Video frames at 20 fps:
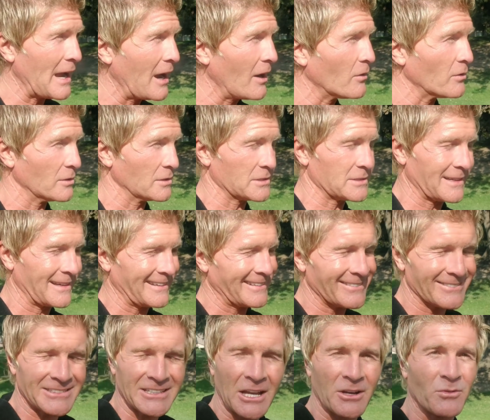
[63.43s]
hours,
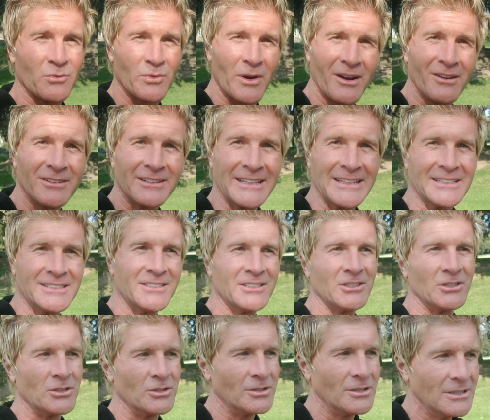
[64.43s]
which I rarely
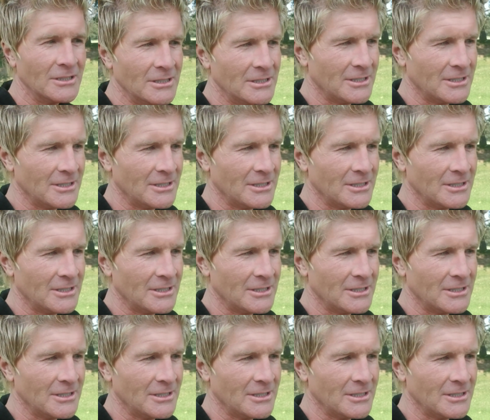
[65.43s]
do,